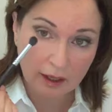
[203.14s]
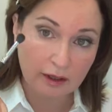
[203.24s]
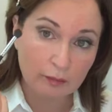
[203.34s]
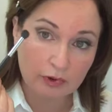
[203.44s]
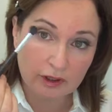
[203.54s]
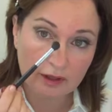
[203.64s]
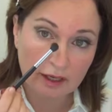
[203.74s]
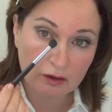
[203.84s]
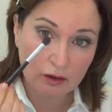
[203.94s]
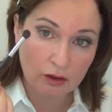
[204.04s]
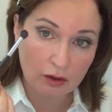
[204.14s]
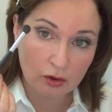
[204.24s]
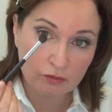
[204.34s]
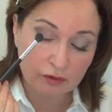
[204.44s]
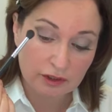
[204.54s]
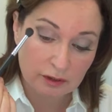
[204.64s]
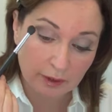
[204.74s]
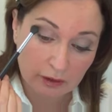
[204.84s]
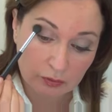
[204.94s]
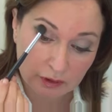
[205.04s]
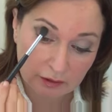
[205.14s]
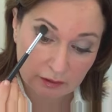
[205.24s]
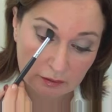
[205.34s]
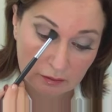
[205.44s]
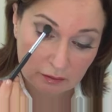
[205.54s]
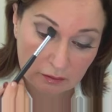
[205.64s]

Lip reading: And I'm bringing that over into my crease.